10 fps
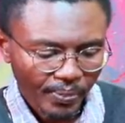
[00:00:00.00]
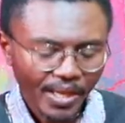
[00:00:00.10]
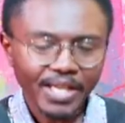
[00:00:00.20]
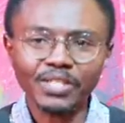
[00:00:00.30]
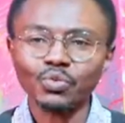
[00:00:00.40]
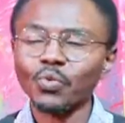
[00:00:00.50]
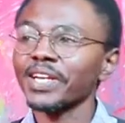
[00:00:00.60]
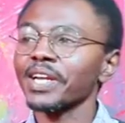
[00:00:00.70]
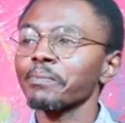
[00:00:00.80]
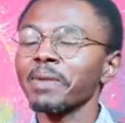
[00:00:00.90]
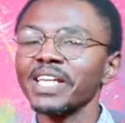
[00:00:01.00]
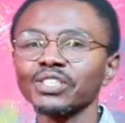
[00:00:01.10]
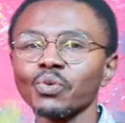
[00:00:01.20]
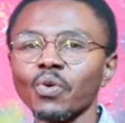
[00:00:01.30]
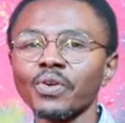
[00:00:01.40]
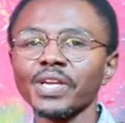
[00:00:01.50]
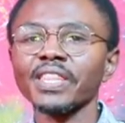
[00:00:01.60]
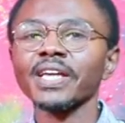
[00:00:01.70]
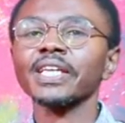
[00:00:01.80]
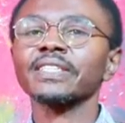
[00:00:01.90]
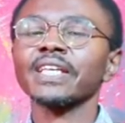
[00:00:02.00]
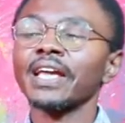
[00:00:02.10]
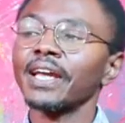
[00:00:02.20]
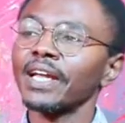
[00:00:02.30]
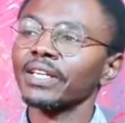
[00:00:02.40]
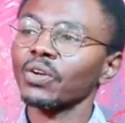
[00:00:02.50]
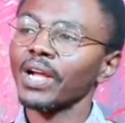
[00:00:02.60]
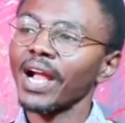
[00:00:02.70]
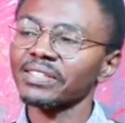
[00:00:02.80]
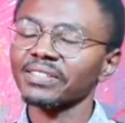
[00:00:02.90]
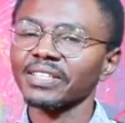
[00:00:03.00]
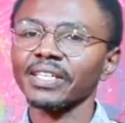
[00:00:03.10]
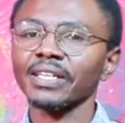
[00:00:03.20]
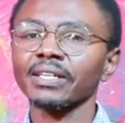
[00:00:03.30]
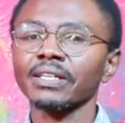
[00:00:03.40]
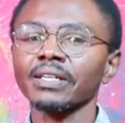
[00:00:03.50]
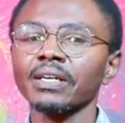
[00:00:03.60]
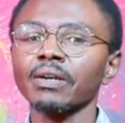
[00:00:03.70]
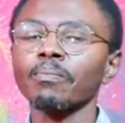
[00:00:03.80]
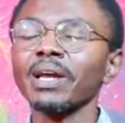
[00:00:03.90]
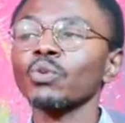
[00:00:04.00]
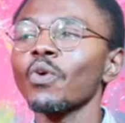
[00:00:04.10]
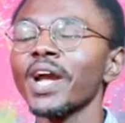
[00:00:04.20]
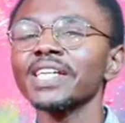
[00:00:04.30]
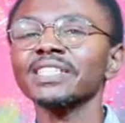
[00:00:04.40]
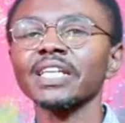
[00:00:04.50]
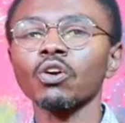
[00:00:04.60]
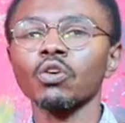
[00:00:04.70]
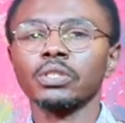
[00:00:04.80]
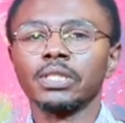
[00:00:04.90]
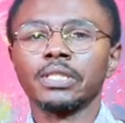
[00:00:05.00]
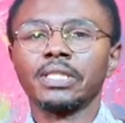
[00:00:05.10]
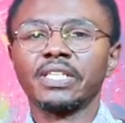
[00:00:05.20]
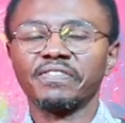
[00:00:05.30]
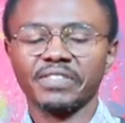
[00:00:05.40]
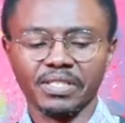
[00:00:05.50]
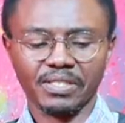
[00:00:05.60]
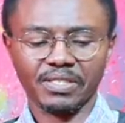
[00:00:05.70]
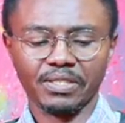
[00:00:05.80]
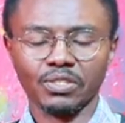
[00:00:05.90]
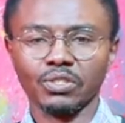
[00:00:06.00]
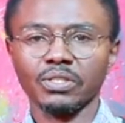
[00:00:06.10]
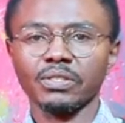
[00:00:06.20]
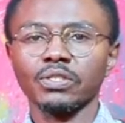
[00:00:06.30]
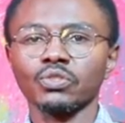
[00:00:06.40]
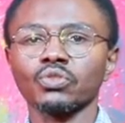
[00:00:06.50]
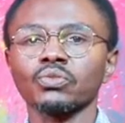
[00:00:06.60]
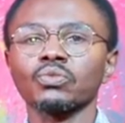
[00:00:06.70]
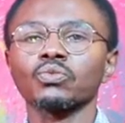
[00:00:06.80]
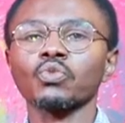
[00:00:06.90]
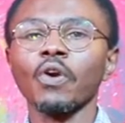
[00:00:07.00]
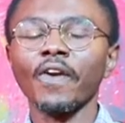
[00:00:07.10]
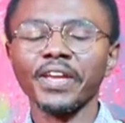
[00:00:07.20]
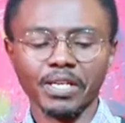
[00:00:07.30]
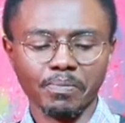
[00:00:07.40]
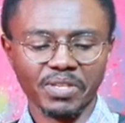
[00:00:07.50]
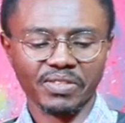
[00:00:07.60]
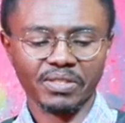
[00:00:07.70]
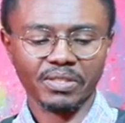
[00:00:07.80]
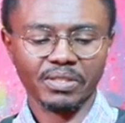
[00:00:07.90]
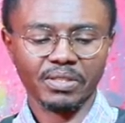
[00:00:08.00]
And he's wondering, mighty warrior, then he's asking, but why has the Lord left us to our enemies?